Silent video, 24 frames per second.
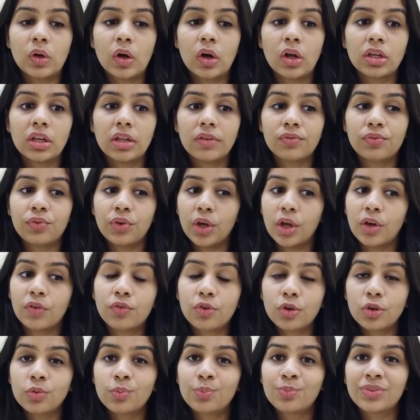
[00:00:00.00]
only
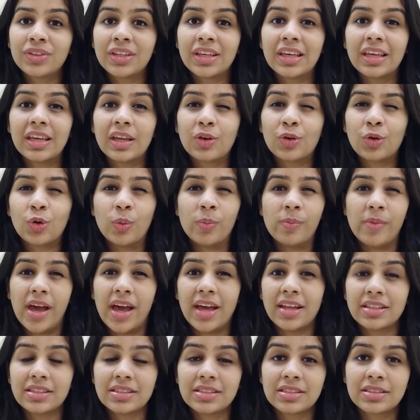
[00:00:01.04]
werewolf thing,
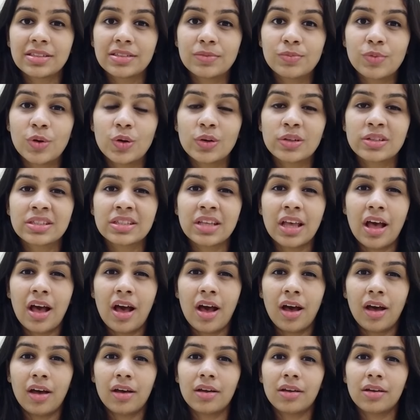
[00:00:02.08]
romance books
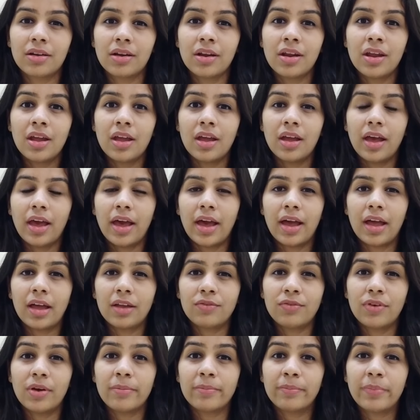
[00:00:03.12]
are,
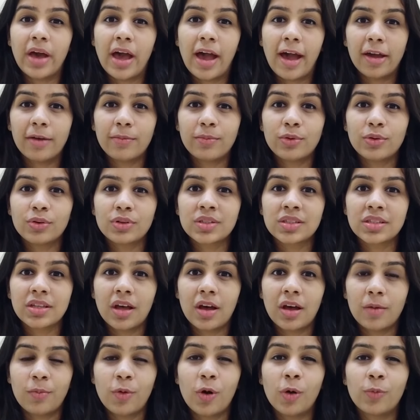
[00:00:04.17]
and vampire books
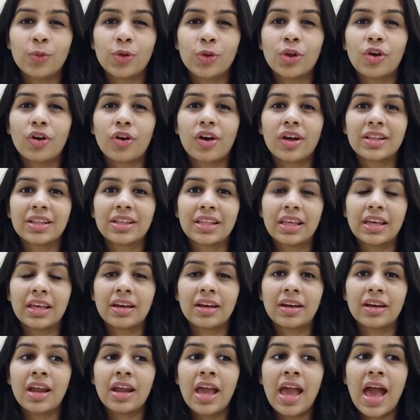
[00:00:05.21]
are popular on
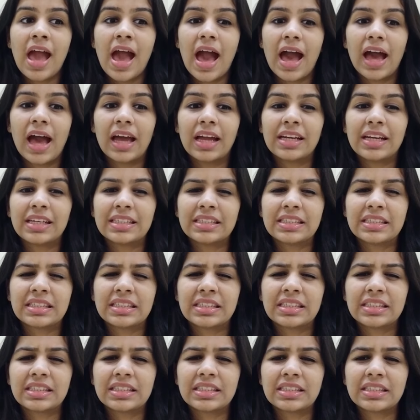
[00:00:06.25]
there, and
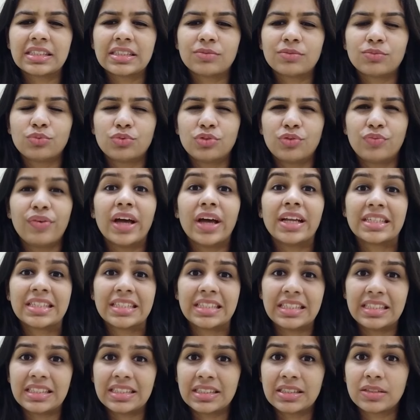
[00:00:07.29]

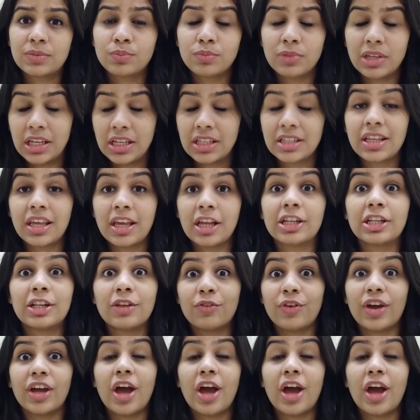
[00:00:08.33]
Vetties, main thing,